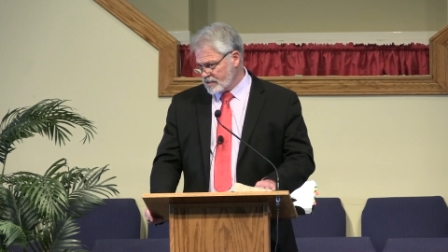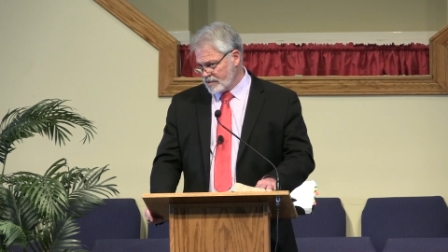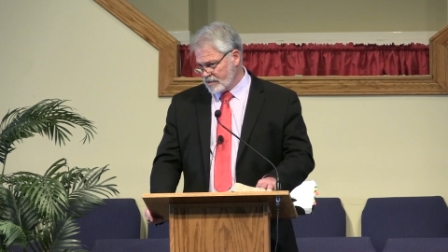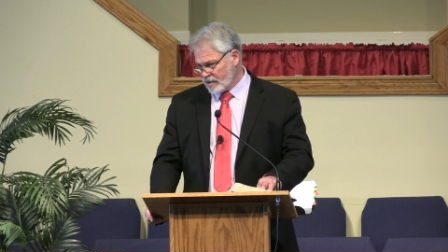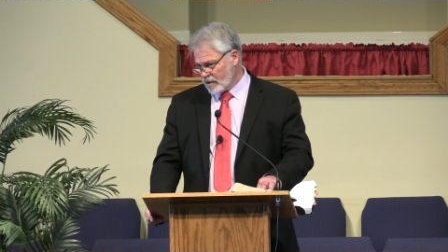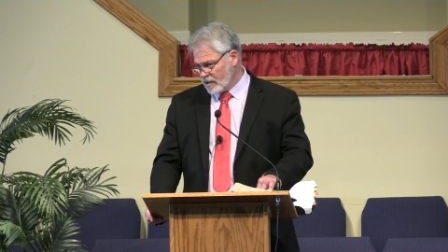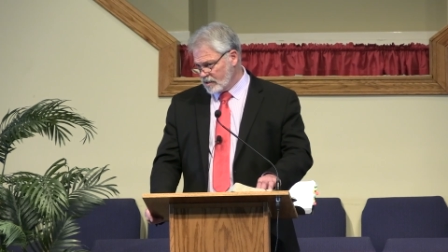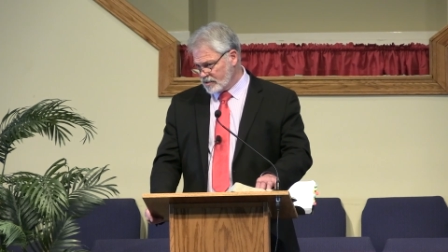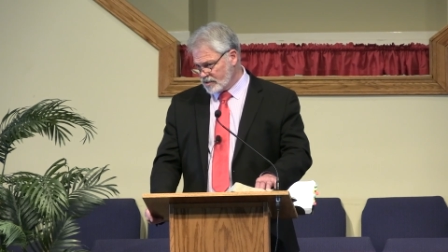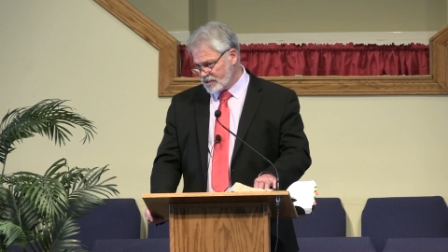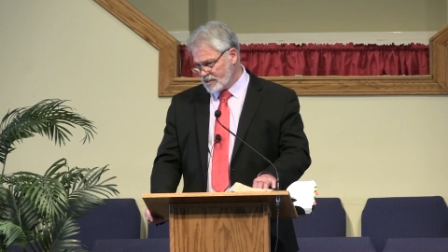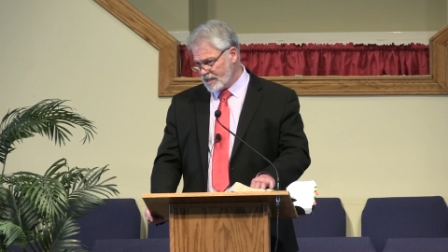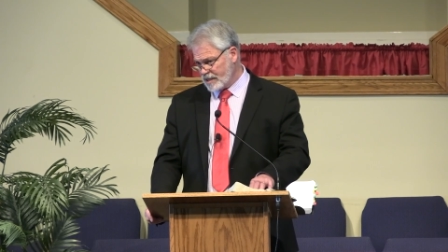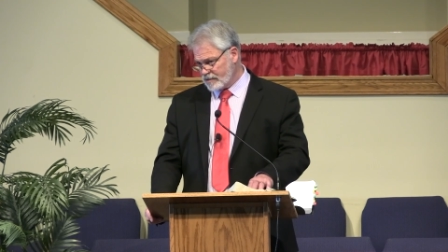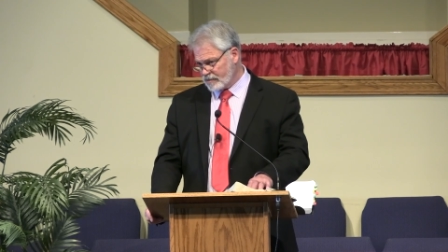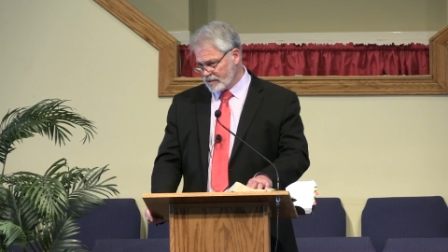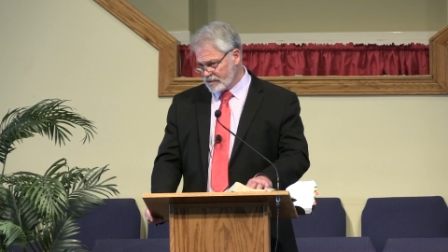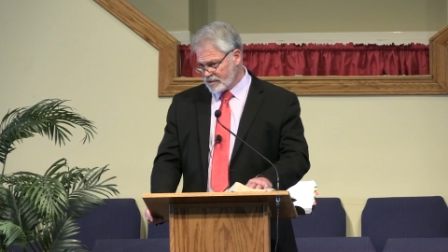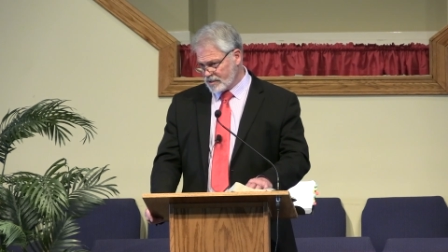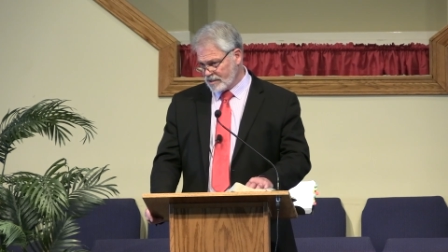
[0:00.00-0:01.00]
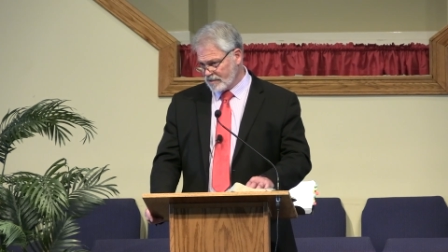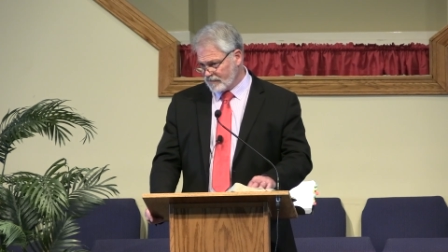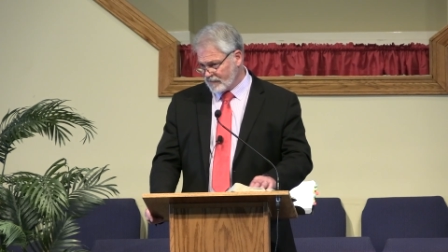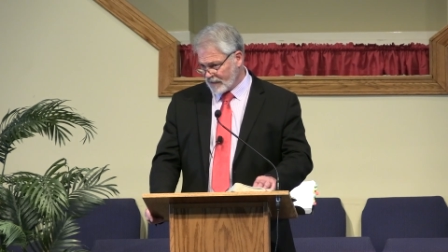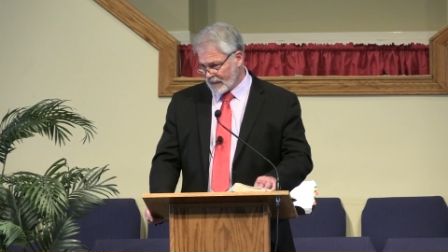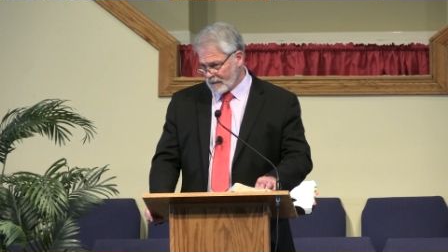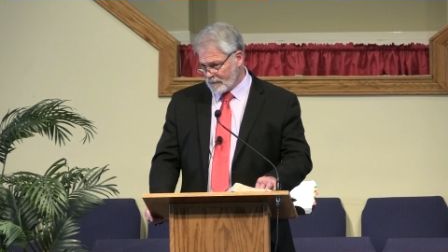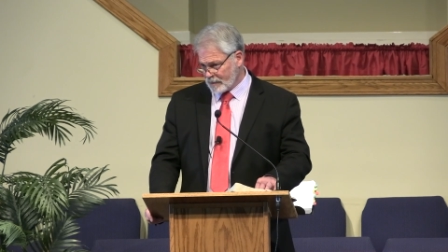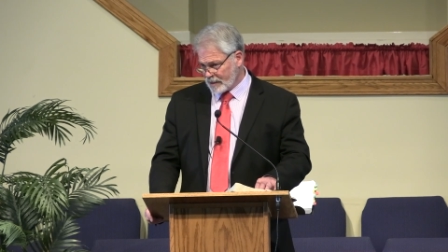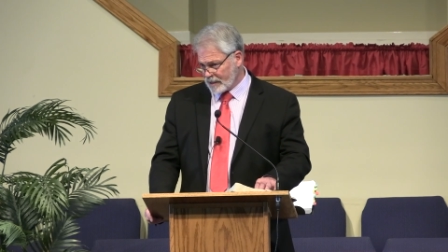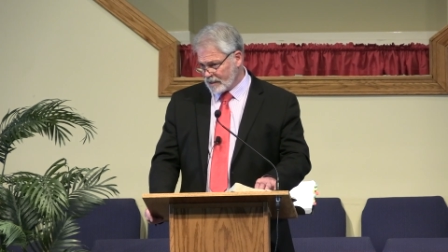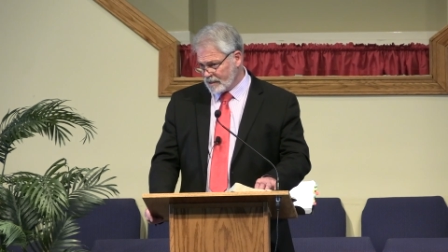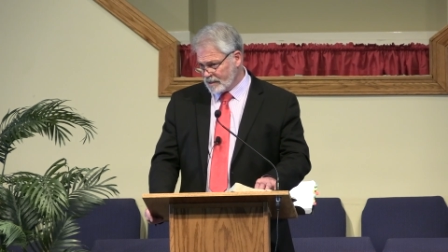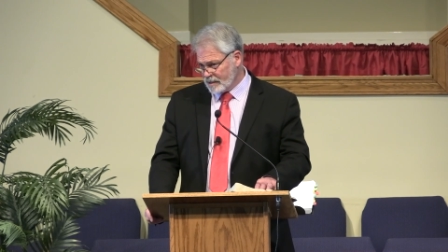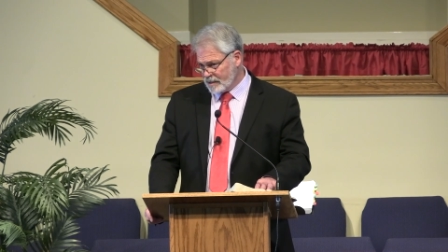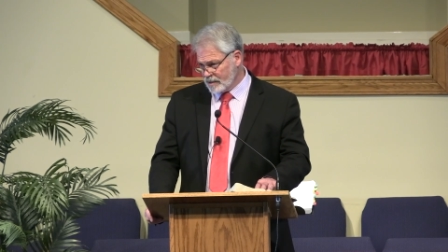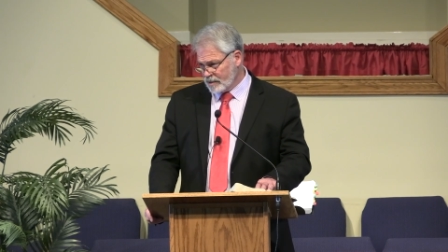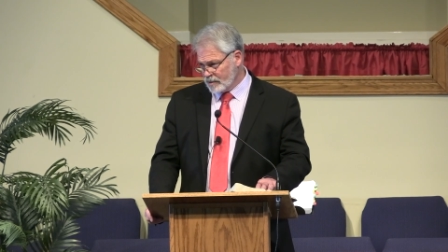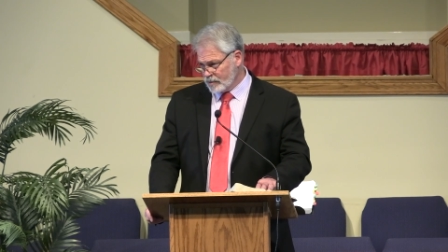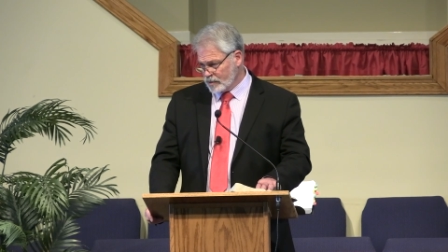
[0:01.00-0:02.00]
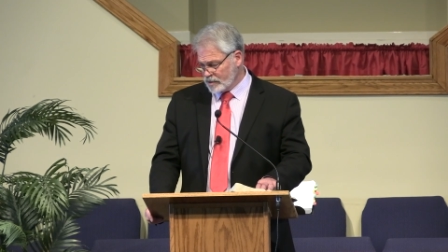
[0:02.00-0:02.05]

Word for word: There aren't secrets in a family, we